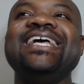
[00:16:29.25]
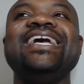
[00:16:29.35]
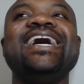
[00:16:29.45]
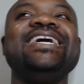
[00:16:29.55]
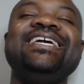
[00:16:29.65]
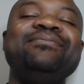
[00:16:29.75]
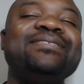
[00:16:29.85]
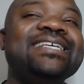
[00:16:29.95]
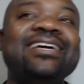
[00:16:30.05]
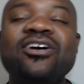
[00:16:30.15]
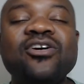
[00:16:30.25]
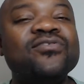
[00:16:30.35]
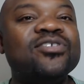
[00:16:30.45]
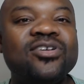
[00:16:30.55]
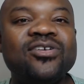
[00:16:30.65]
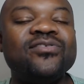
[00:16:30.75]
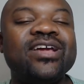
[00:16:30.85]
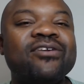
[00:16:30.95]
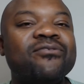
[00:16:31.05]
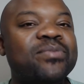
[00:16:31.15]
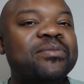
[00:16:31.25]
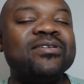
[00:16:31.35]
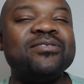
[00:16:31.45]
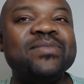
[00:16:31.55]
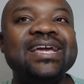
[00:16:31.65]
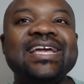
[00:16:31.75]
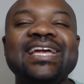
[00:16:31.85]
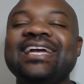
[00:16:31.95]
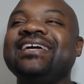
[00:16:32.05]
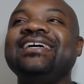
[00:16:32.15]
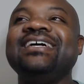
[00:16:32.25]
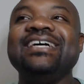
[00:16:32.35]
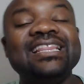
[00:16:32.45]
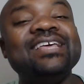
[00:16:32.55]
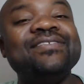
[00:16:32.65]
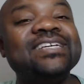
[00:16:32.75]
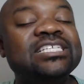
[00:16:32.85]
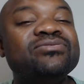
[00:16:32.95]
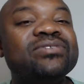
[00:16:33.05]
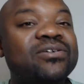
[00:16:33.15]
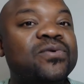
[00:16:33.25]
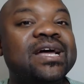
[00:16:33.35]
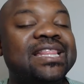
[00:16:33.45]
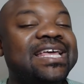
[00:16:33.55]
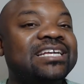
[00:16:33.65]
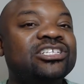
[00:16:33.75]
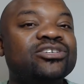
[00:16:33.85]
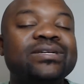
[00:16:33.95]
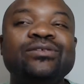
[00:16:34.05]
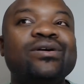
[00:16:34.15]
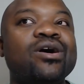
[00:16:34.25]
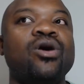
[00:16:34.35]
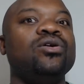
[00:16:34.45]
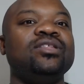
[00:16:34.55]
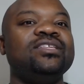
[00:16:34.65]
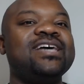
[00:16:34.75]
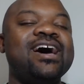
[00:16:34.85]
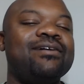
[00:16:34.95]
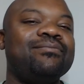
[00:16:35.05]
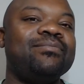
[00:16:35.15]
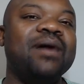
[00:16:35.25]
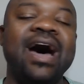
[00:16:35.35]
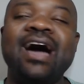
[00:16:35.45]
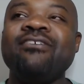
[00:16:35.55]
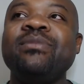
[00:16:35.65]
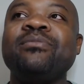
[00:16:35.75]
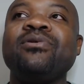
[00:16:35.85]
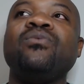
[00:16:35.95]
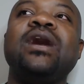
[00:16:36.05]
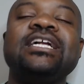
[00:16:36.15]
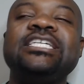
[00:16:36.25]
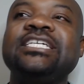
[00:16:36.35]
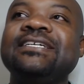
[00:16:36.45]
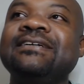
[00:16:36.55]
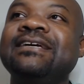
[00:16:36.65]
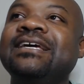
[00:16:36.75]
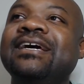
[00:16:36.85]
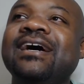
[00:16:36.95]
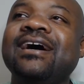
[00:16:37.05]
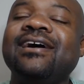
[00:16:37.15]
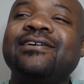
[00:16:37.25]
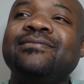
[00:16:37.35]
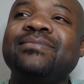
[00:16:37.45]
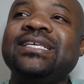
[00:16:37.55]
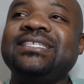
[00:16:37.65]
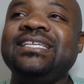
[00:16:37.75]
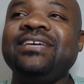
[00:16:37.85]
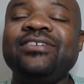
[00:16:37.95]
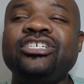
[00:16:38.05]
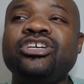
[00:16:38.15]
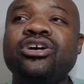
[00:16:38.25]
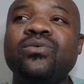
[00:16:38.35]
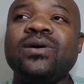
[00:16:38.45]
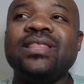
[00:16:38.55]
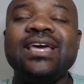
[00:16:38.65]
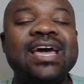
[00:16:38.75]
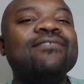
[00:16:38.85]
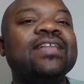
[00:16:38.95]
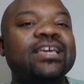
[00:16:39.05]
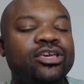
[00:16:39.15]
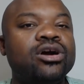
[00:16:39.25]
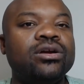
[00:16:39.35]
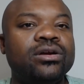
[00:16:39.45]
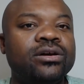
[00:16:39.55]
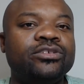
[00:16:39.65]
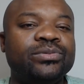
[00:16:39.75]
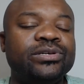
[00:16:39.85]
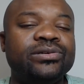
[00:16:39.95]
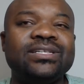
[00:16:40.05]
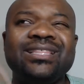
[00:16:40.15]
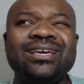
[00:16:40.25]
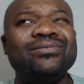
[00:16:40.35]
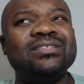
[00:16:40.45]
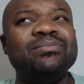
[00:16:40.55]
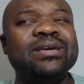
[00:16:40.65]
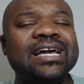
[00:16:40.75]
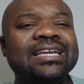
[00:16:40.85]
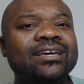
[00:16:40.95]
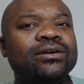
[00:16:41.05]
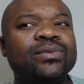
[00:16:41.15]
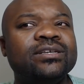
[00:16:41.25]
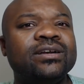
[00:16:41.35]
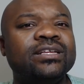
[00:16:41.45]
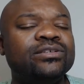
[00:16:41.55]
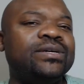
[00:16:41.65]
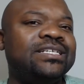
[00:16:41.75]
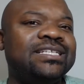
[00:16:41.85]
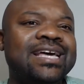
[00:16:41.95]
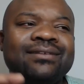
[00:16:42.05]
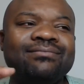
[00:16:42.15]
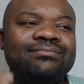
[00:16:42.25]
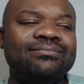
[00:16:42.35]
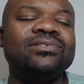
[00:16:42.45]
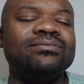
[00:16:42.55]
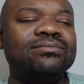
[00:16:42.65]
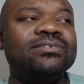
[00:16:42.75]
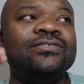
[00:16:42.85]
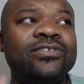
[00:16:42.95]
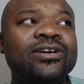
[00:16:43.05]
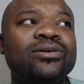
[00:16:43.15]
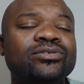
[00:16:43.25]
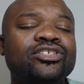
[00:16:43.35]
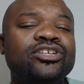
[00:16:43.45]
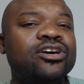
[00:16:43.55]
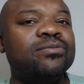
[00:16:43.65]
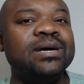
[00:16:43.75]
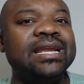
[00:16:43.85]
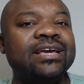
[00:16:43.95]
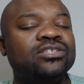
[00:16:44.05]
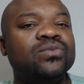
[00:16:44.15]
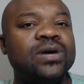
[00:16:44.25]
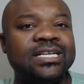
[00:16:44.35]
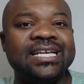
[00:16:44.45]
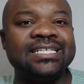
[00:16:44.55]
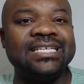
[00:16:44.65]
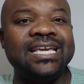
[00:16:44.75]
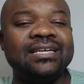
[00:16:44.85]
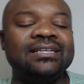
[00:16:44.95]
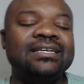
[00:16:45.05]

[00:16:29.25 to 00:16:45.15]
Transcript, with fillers: I keep seeing it over and over again where people are making living's doing what they enjoy doing all the time. I remember watching um, this TV show where they have like young entrepreneurs. I think it was The Big Idea with Donny Deutsch. That it's a very old show, but I used to watch that as a kid.